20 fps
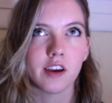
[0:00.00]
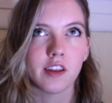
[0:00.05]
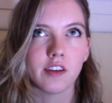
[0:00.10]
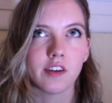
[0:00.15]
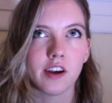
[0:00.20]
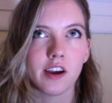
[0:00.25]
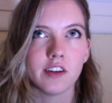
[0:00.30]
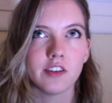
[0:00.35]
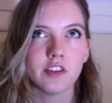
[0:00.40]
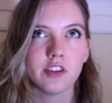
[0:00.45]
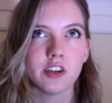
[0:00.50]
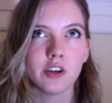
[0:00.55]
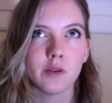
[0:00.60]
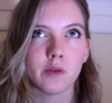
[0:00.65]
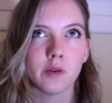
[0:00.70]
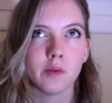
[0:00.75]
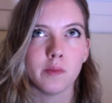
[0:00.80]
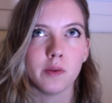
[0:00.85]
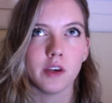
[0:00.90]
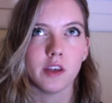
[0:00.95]
and their engineer
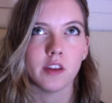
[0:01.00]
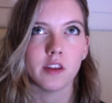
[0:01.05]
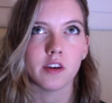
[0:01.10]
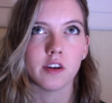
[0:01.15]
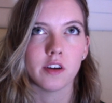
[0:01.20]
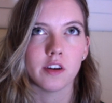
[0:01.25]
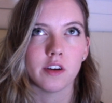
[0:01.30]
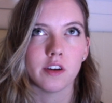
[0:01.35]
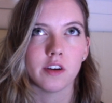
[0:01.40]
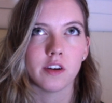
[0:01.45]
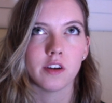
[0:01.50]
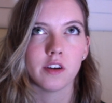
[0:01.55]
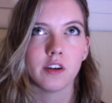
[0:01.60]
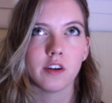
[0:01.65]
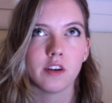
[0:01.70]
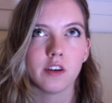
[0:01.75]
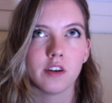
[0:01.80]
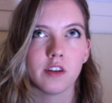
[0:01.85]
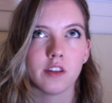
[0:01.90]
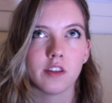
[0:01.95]
would be their
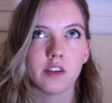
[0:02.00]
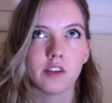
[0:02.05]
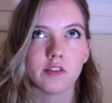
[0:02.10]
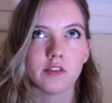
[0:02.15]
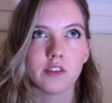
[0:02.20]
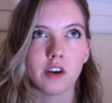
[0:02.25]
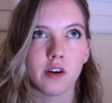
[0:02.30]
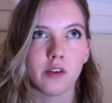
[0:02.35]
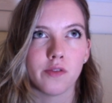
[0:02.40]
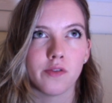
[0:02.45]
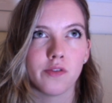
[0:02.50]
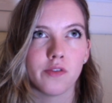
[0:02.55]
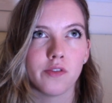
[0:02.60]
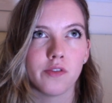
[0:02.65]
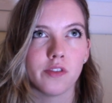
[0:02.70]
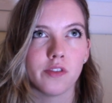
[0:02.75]
self,